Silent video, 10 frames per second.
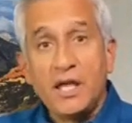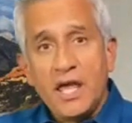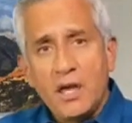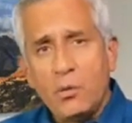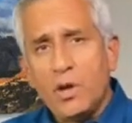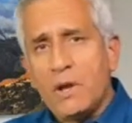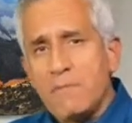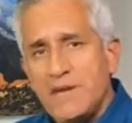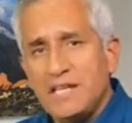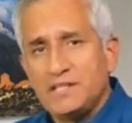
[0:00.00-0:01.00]
and what it
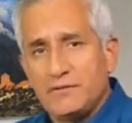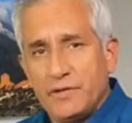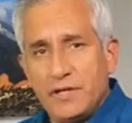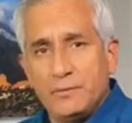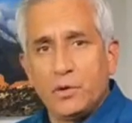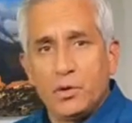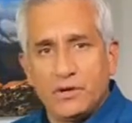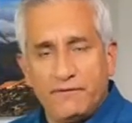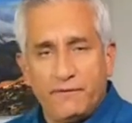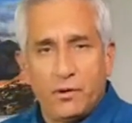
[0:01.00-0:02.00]
means for him going
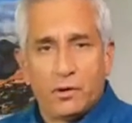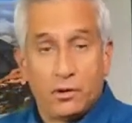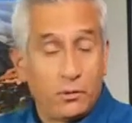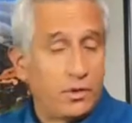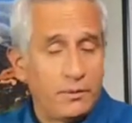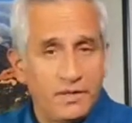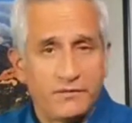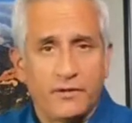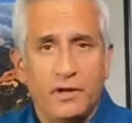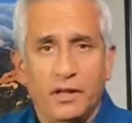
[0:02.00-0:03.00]
forward and what it means for
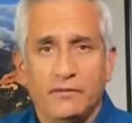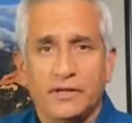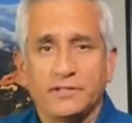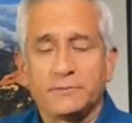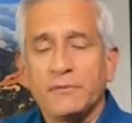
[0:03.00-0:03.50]
all of us.